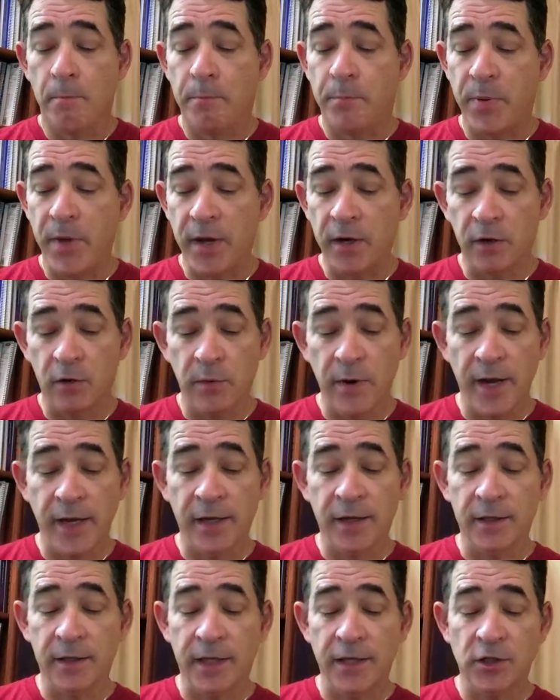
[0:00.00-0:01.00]
Better
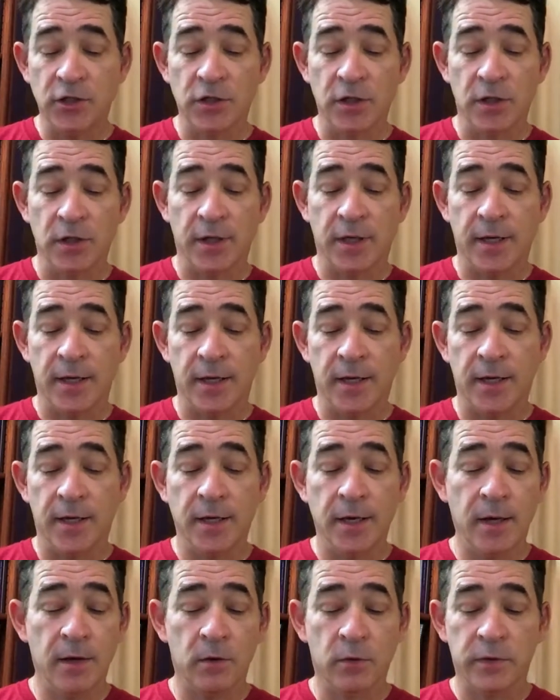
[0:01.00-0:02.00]
regulation
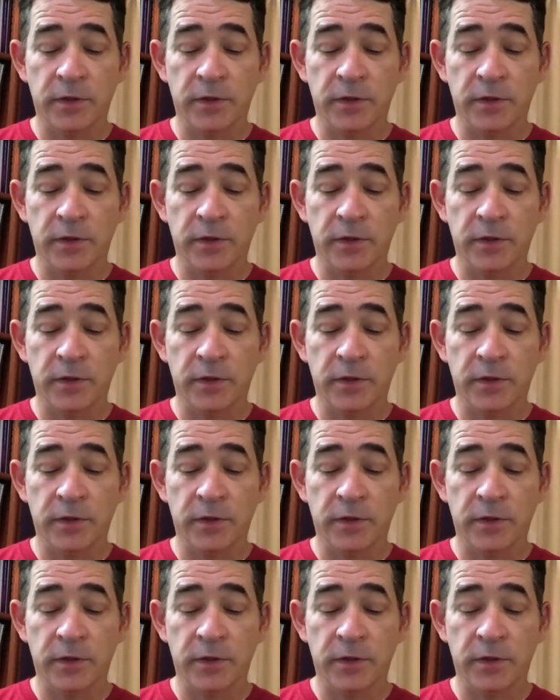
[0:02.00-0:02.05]
can